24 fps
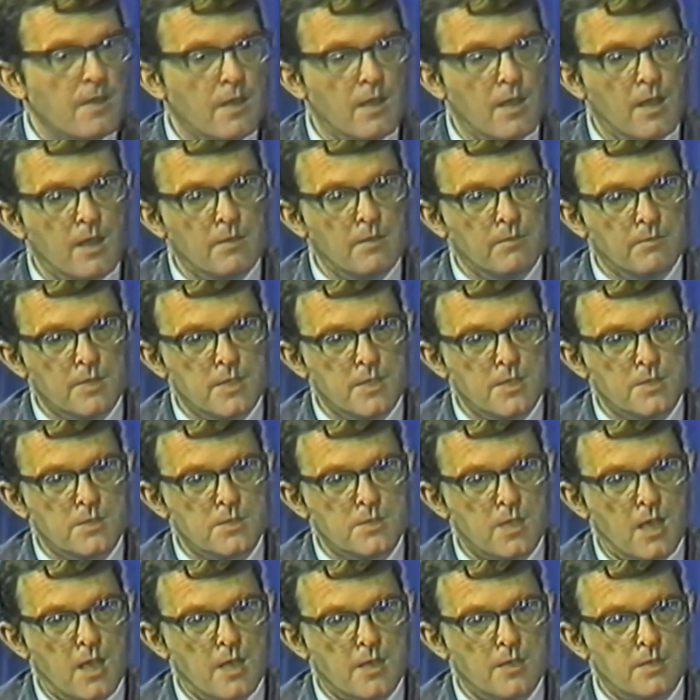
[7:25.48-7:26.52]
And we
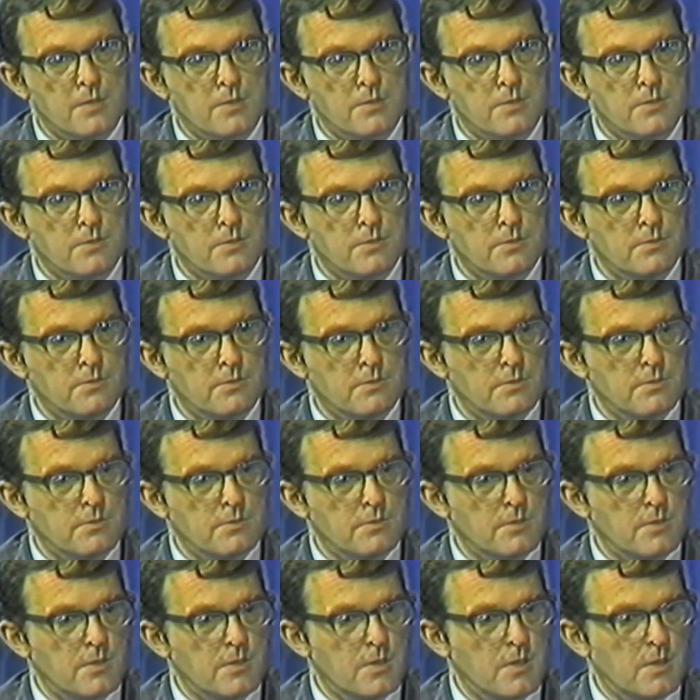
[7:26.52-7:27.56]
decided
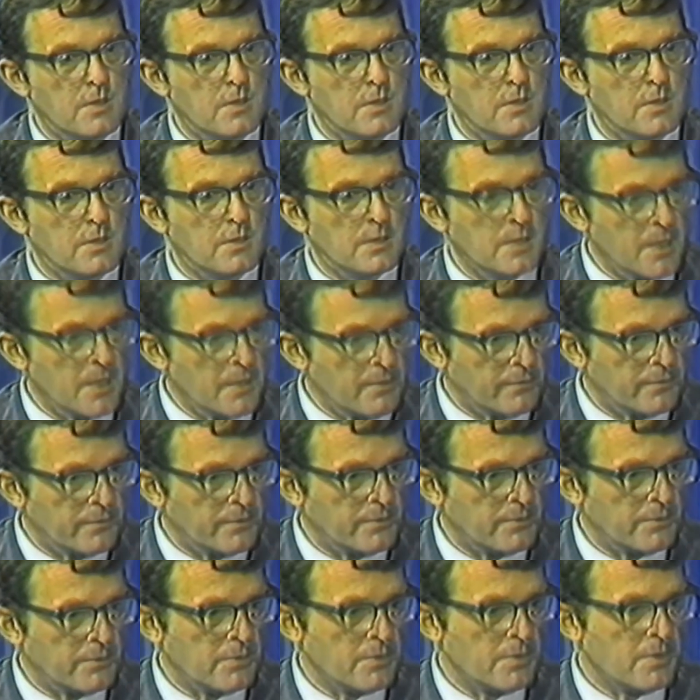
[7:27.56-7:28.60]
to leave
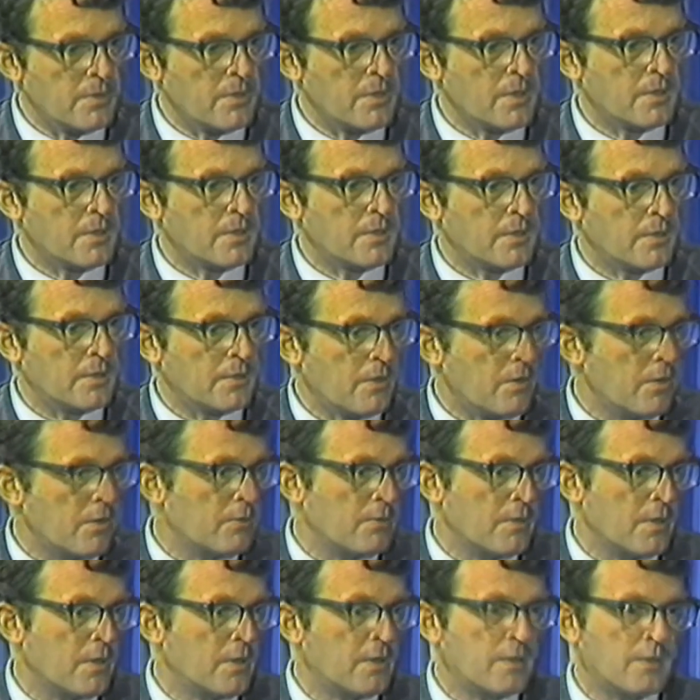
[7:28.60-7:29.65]
New York and go to
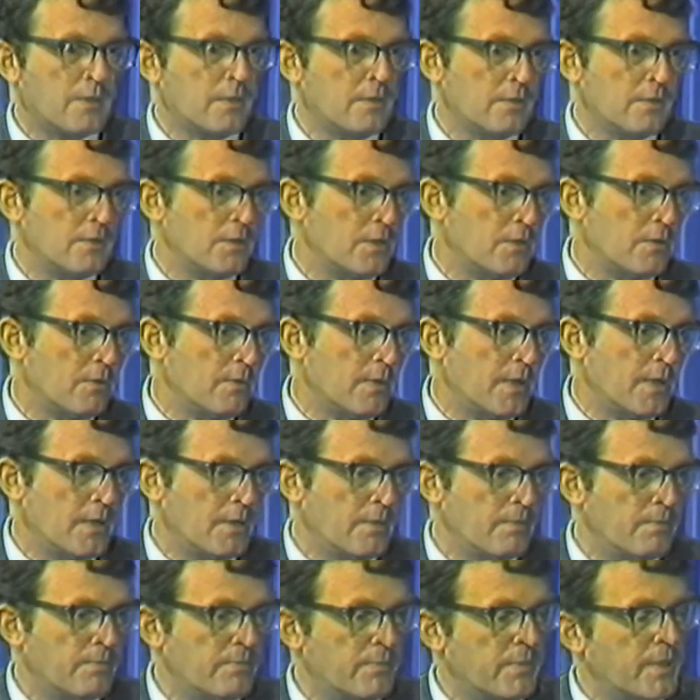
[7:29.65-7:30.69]
work. And so
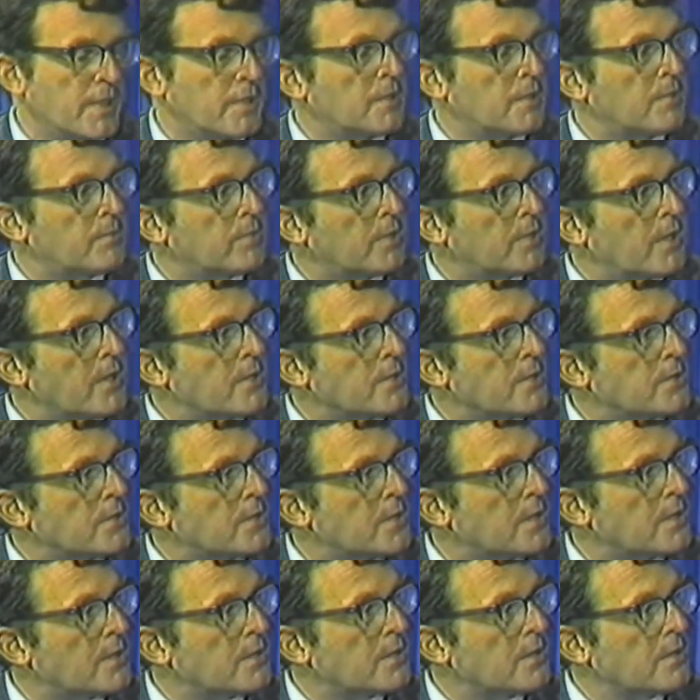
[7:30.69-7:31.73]
we picked a place
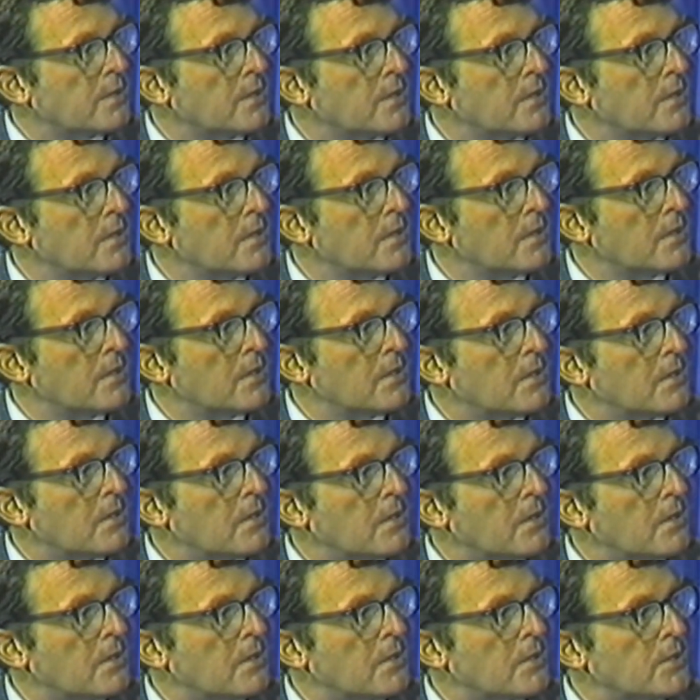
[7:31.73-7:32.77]
that
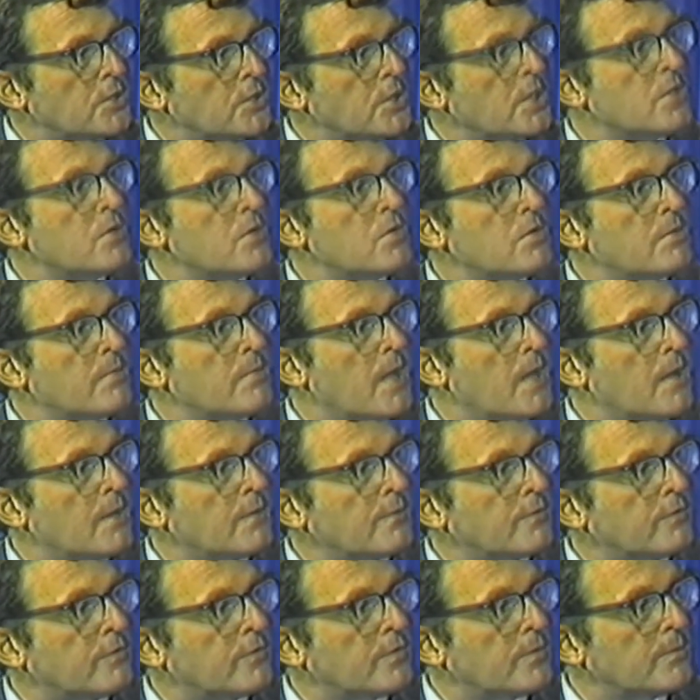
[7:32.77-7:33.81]
she knew
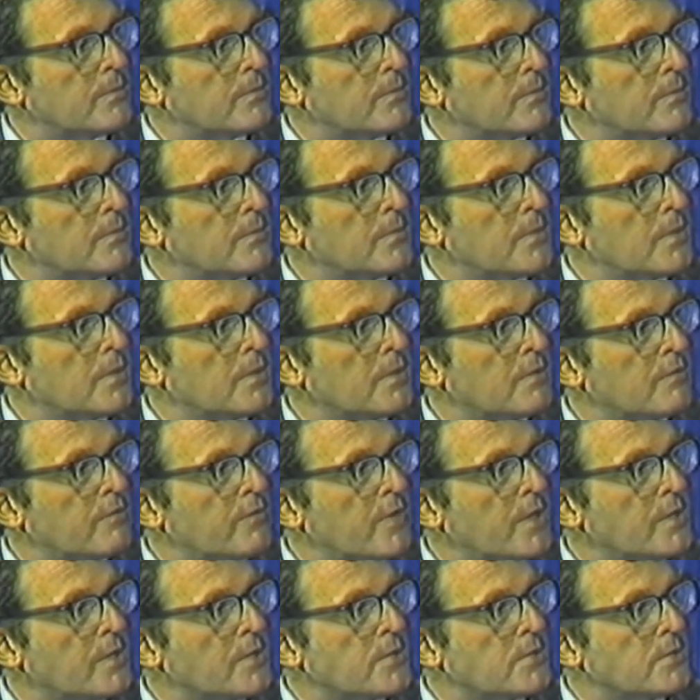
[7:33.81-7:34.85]
about from her
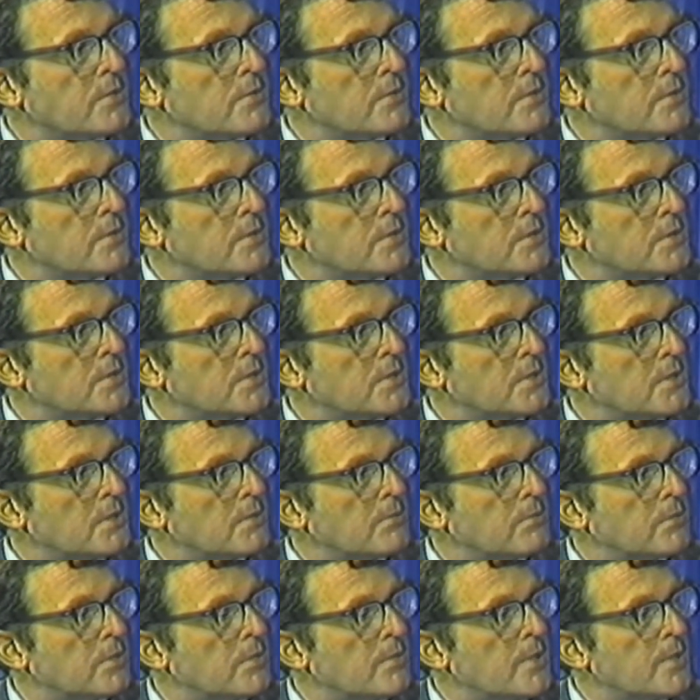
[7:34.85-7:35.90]
fellow students at
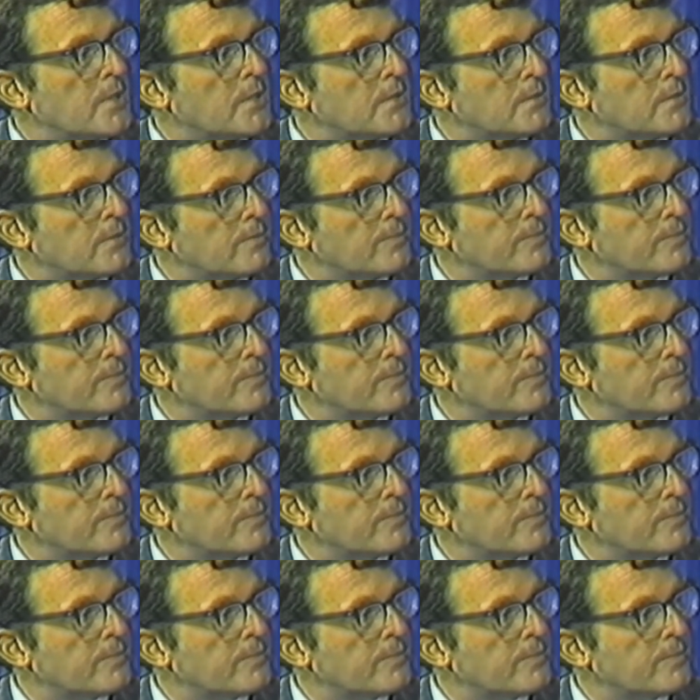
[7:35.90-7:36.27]
Bloomington.